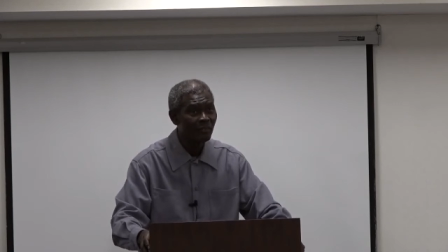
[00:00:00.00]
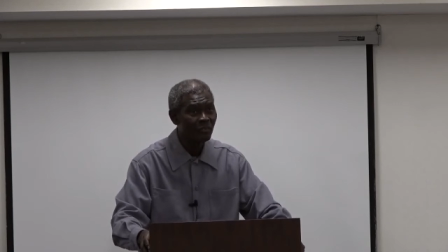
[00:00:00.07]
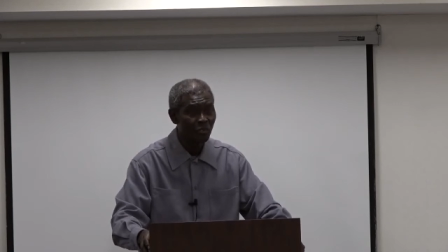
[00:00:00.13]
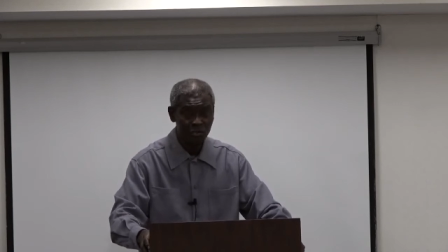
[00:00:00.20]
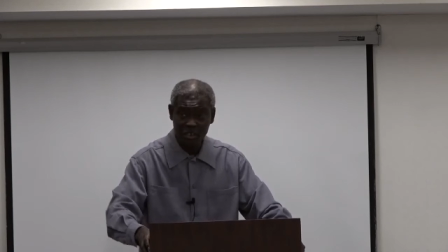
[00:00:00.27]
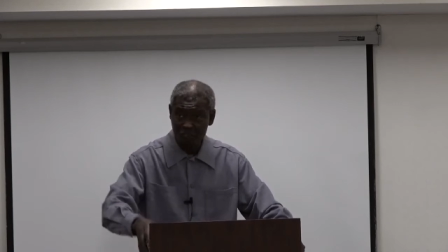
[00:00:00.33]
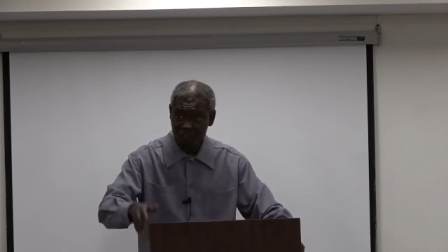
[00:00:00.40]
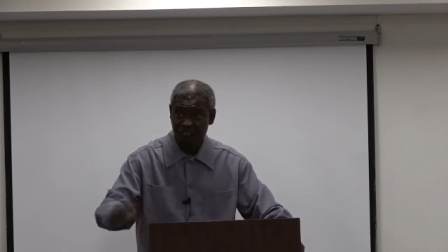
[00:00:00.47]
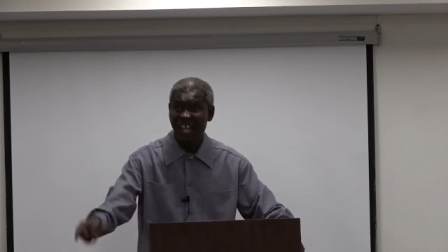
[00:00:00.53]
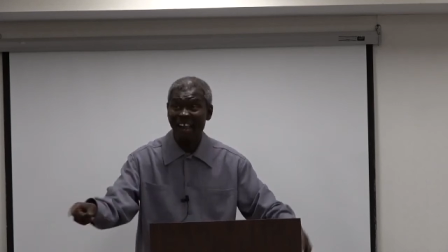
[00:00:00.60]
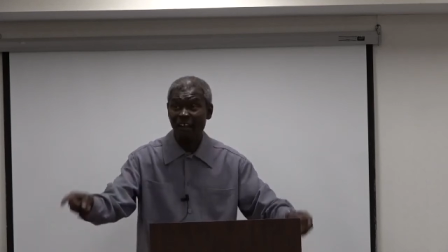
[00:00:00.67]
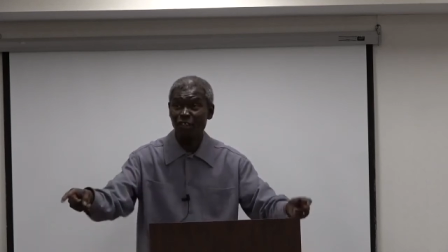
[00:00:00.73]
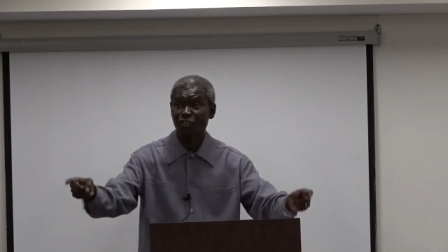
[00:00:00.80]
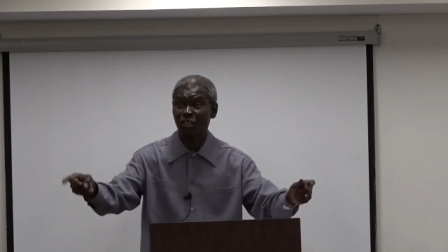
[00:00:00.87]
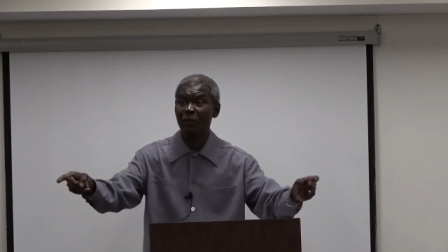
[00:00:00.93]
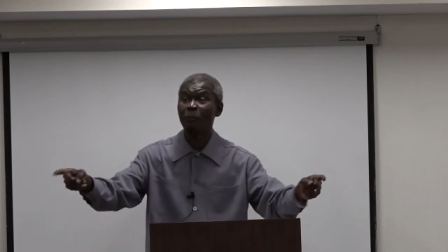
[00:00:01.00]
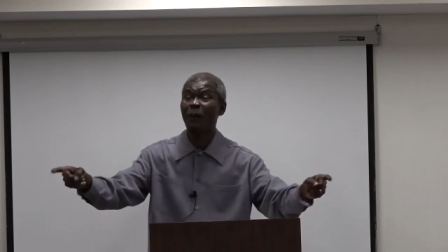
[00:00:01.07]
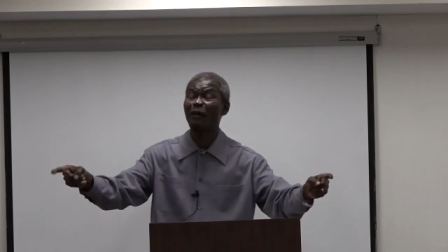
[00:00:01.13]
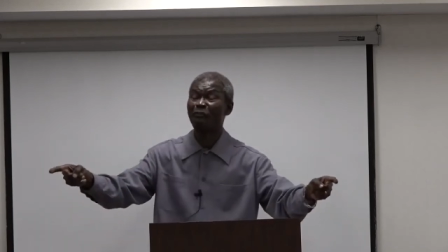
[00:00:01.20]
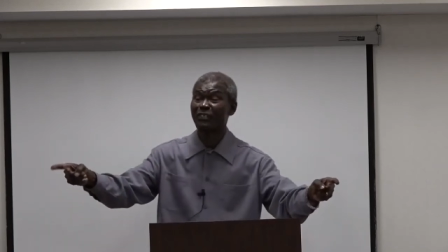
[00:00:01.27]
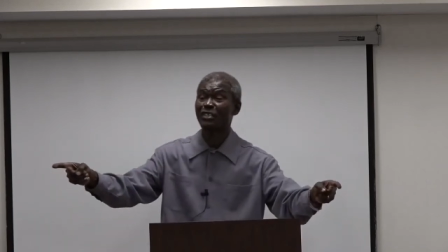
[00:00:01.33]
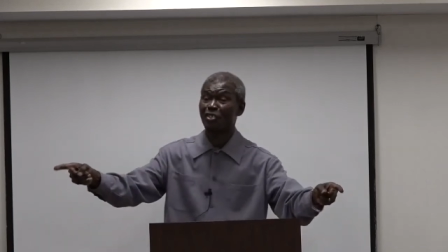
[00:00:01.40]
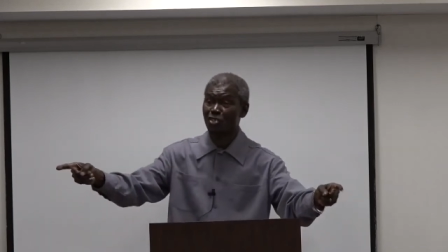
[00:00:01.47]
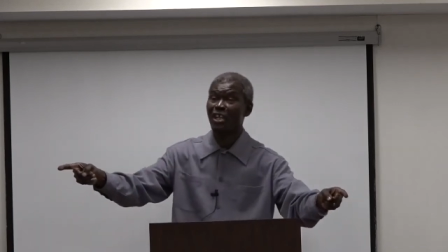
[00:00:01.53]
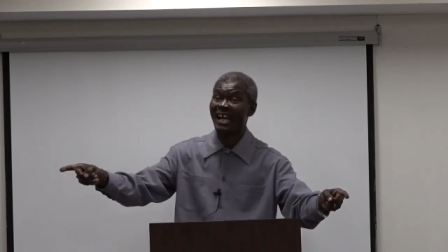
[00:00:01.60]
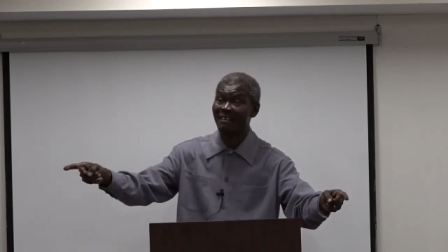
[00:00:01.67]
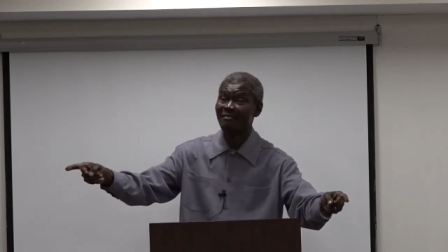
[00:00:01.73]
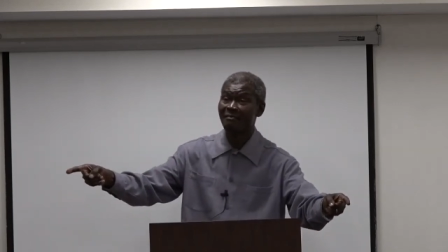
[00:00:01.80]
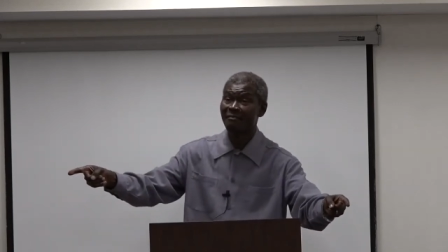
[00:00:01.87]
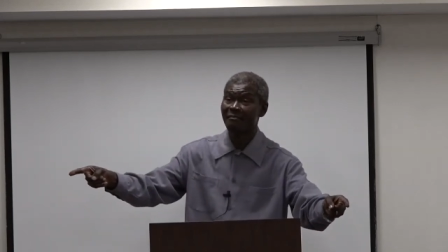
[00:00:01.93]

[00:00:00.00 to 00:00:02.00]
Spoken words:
To the fellowship of his son.